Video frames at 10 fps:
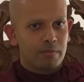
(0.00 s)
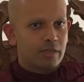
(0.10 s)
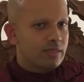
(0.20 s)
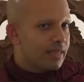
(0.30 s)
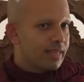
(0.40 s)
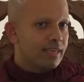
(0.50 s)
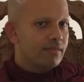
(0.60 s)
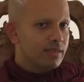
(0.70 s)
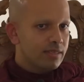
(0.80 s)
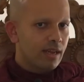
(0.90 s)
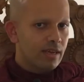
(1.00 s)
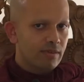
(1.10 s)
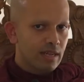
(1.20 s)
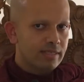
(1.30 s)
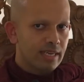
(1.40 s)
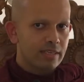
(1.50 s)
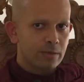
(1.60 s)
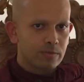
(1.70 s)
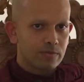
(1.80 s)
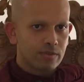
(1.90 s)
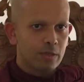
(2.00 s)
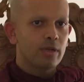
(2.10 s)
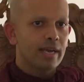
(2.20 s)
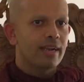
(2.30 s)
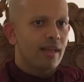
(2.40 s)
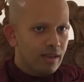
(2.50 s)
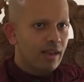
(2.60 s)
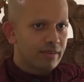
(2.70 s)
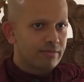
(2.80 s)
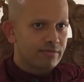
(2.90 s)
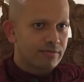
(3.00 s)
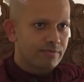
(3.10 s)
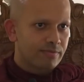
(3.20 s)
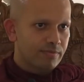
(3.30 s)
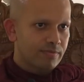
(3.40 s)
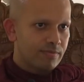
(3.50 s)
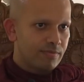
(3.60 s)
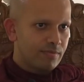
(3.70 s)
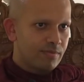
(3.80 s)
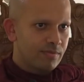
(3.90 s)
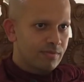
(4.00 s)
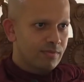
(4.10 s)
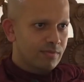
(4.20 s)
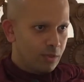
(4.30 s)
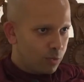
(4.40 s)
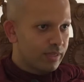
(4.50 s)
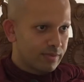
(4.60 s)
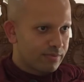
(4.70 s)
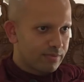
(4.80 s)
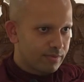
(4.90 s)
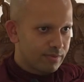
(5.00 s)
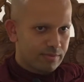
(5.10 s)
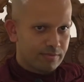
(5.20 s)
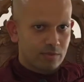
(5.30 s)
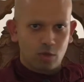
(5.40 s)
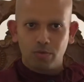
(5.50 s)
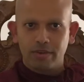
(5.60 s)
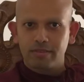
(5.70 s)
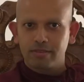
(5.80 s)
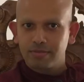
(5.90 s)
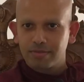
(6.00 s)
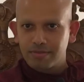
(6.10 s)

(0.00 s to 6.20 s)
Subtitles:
Because at the end of this life, I'll tell you, you'll get another life. You will. Don't worry.